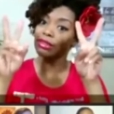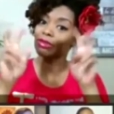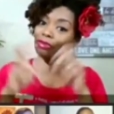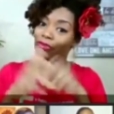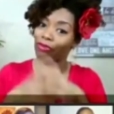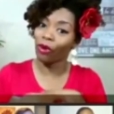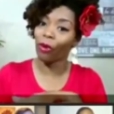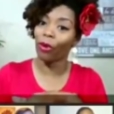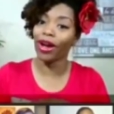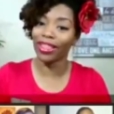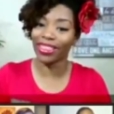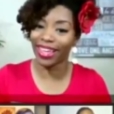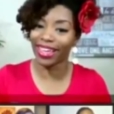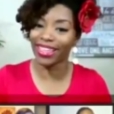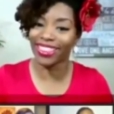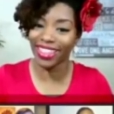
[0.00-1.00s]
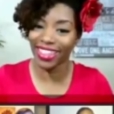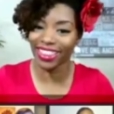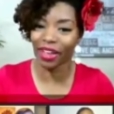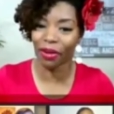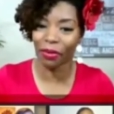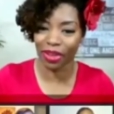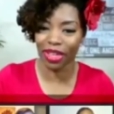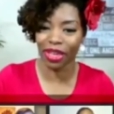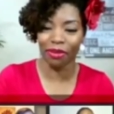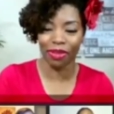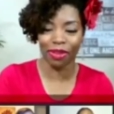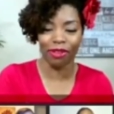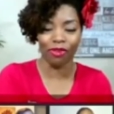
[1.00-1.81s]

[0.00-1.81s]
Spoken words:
for what they think they were keeping it for.